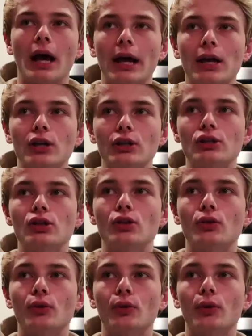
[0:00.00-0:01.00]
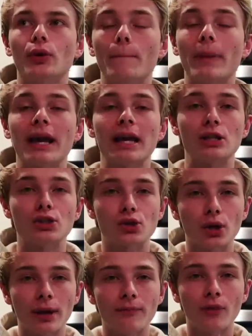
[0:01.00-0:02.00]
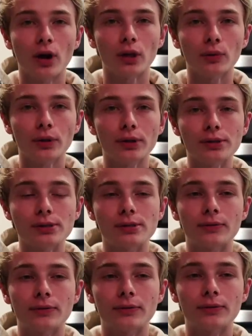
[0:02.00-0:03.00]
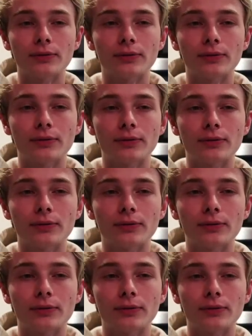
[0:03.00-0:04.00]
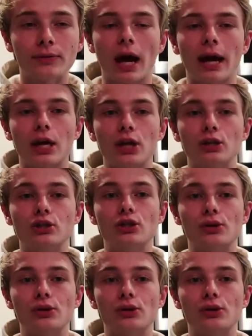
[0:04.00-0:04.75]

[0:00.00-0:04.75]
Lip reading: I could do my Instagram followers. I could